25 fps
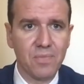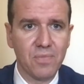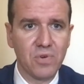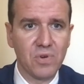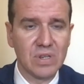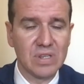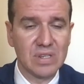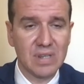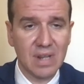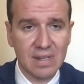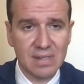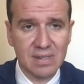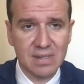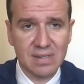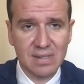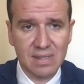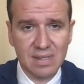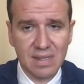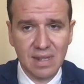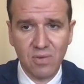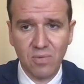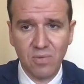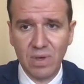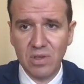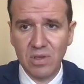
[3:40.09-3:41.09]

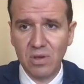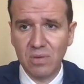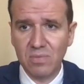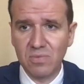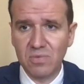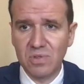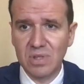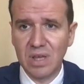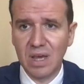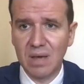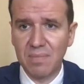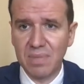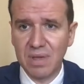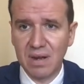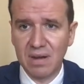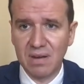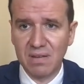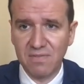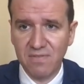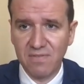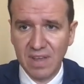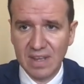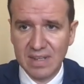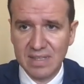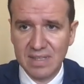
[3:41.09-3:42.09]
Researchers at NYU Abu Dhabi are
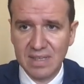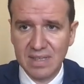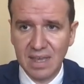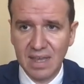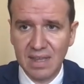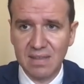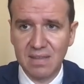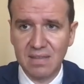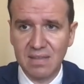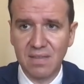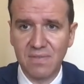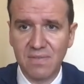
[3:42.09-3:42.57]
investigating